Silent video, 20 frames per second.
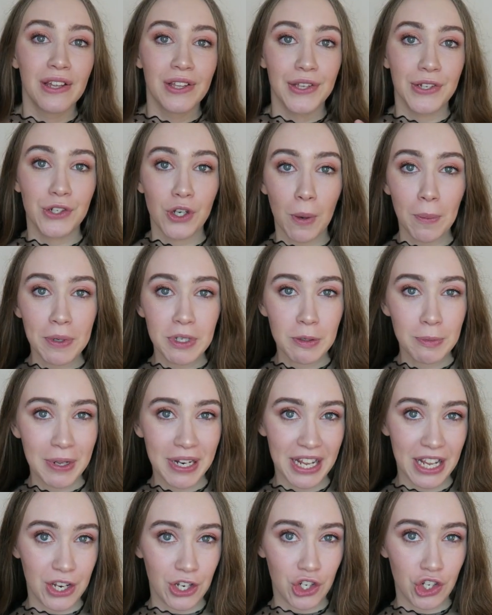The top is a
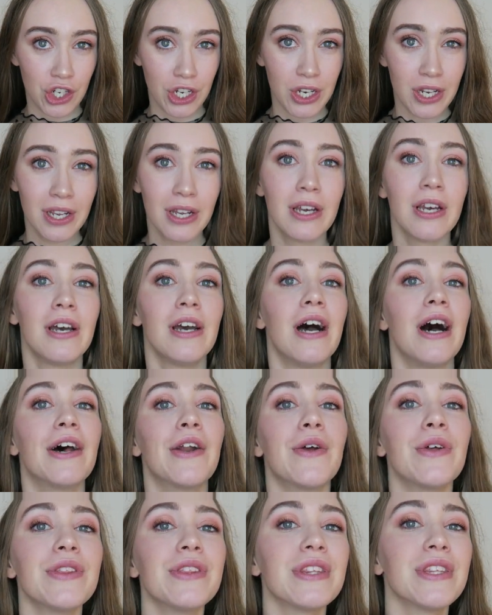bit itchy. I
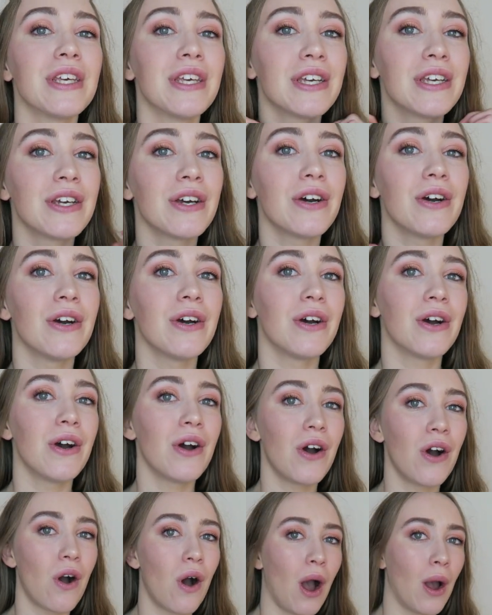don't think
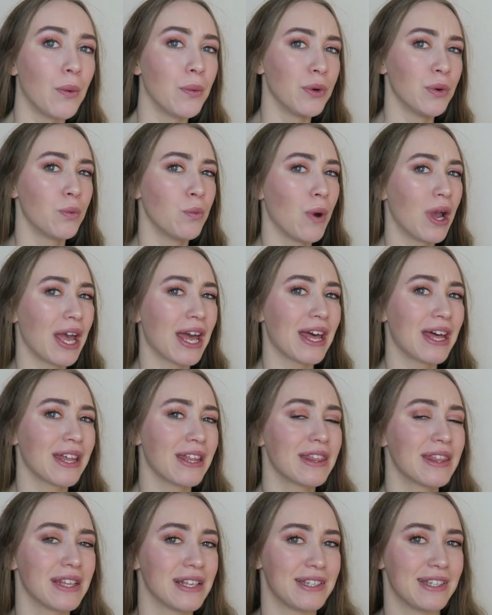I would
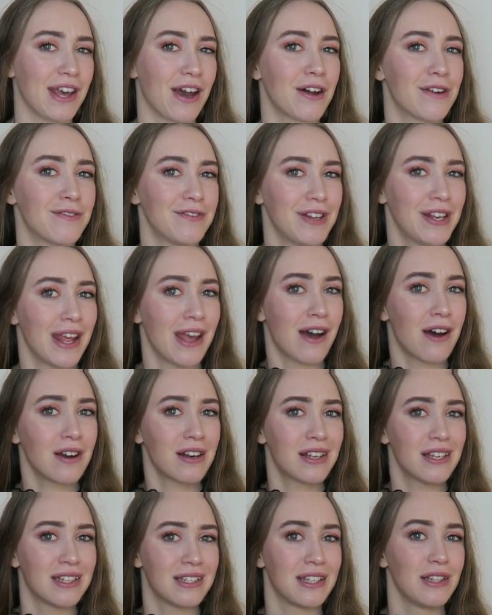wear this outfit
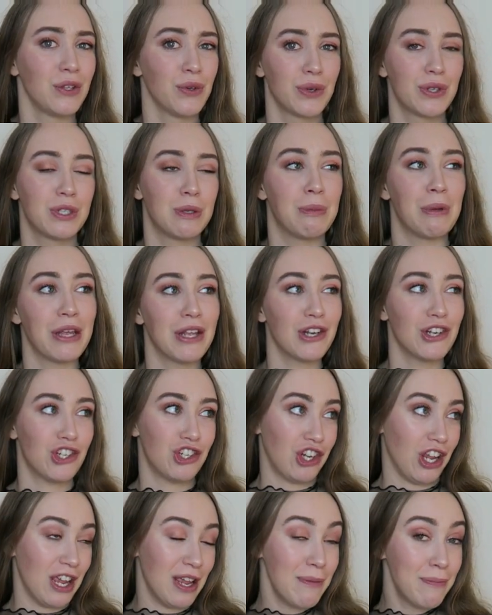out because it looks a bit
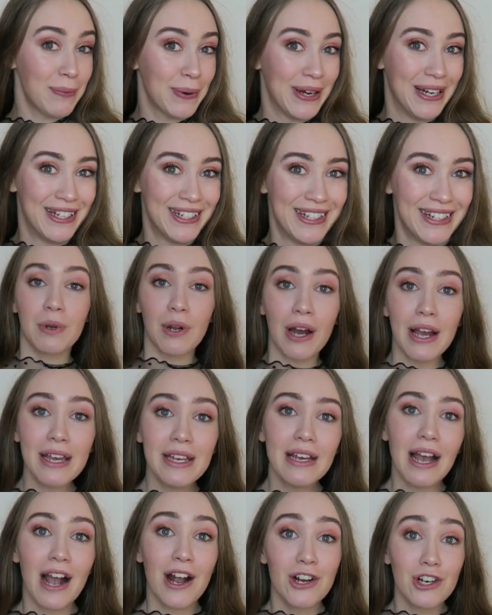cheap. But
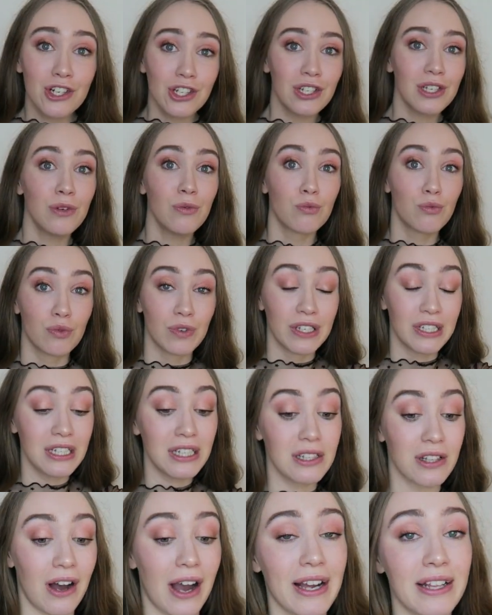I actually
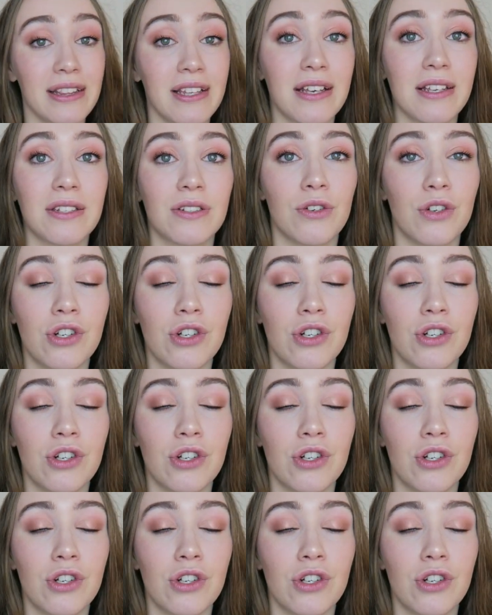really like this.